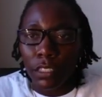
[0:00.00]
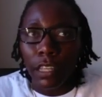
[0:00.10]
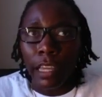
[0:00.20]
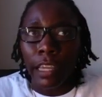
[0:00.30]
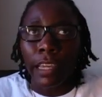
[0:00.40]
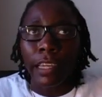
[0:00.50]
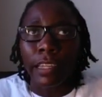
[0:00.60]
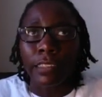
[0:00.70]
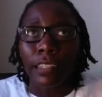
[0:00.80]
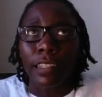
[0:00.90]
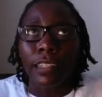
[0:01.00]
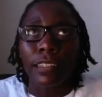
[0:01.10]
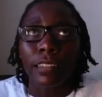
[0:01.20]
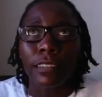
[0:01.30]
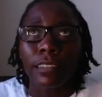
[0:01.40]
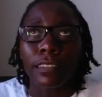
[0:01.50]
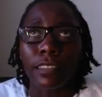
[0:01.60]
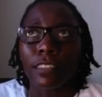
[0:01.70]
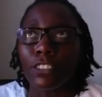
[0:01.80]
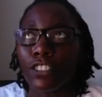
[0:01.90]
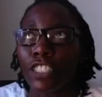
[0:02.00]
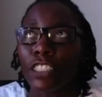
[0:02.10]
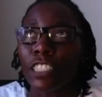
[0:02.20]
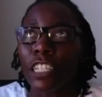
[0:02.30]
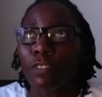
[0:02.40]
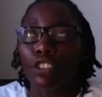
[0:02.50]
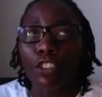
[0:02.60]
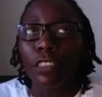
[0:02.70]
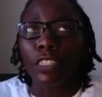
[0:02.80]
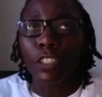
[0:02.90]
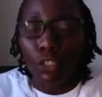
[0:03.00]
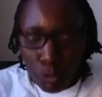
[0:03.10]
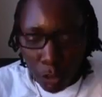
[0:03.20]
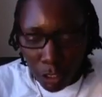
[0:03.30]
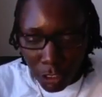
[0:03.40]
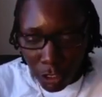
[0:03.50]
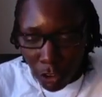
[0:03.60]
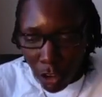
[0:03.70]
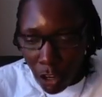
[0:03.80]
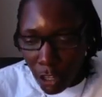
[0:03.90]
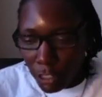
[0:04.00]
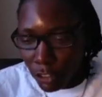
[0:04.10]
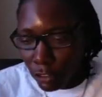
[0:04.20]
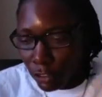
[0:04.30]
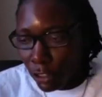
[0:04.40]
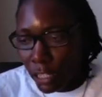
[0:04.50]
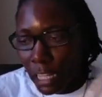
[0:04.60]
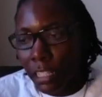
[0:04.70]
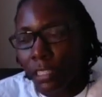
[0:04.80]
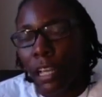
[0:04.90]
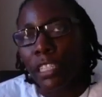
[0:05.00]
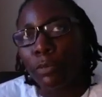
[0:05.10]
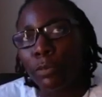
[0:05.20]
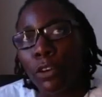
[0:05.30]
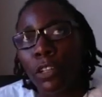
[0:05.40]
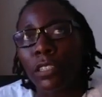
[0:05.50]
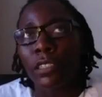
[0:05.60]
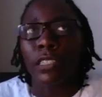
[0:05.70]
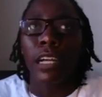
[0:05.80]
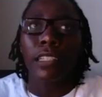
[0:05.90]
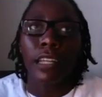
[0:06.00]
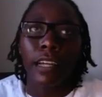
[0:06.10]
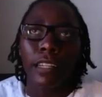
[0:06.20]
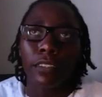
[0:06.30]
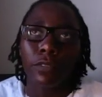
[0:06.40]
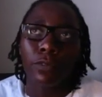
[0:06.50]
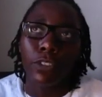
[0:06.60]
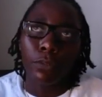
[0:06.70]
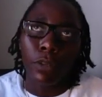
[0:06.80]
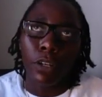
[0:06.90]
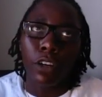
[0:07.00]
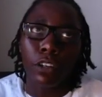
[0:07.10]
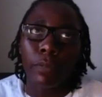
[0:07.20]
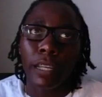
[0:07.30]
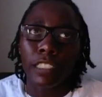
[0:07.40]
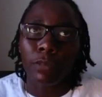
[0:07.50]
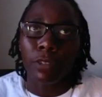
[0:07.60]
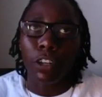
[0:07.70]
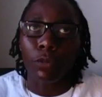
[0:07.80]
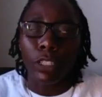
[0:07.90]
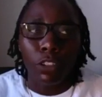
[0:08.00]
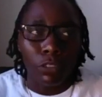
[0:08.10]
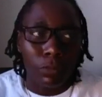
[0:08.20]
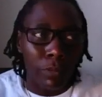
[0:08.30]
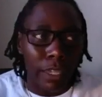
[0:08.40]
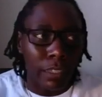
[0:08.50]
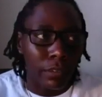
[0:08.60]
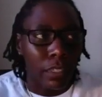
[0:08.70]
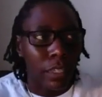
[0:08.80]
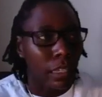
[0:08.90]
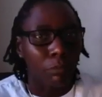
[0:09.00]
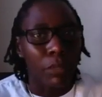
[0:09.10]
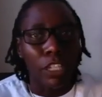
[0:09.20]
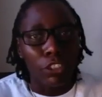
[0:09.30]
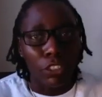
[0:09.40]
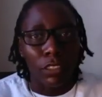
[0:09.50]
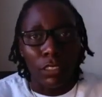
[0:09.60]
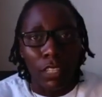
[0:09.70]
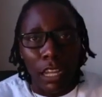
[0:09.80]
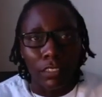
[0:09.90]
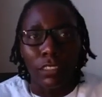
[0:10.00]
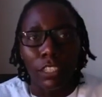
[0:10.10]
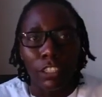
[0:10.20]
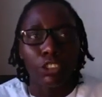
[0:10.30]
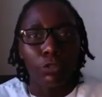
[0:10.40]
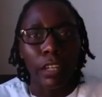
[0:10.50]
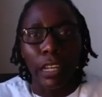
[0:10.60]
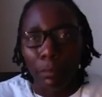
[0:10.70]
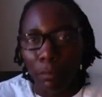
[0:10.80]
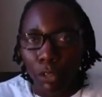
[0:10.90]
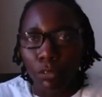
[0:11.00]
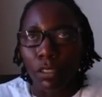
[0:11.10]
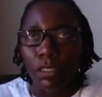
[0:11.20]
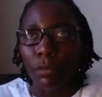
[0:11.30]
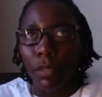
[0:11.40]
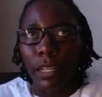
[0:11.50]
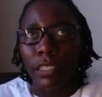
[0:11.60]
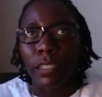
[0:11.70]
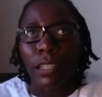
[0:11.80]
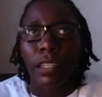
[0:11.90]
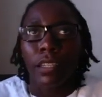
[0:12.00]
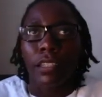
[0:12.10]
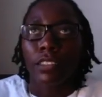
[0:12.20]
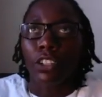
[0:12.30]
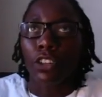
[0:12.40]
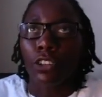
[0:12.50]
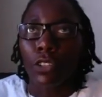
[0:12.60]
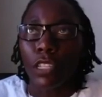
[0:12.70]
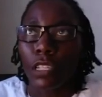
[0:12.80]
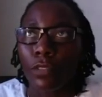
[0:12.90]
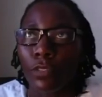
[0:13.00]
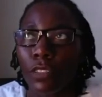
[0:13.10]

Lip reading: And just think, if you work so hard, a lot, and our sport is not like football or basketball. We don't make millions of dollars unless you like vote for somebody. So if